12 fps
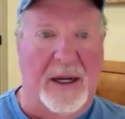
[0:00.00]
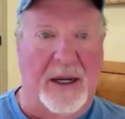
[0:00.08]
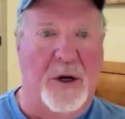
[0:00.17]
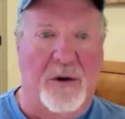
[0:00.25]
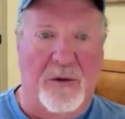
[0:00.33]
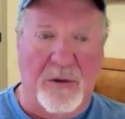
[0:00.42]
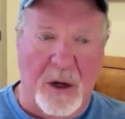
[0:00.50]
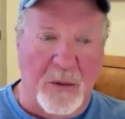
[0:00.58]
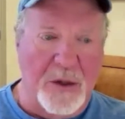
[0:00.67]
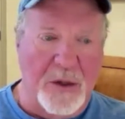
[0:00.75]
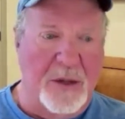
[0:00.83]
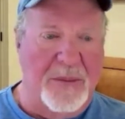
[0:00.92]
If you're
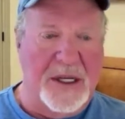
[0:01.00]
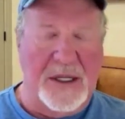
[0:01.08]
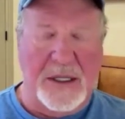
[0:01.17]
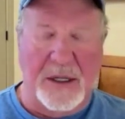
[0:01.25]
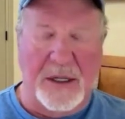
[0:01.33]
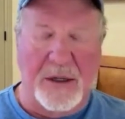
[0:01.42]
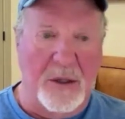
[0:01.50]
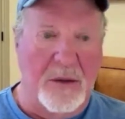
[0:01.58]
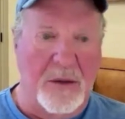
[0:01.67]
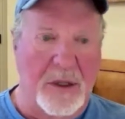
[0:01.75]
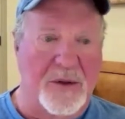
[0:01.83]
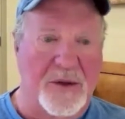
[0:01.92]
growing your business and you're
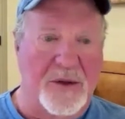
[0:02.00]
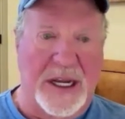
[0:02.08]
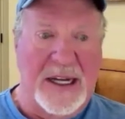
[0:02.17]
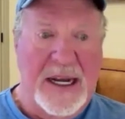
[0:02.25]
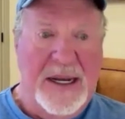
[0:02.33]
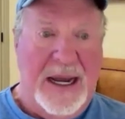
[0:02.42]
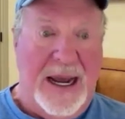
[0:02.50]
doing those things,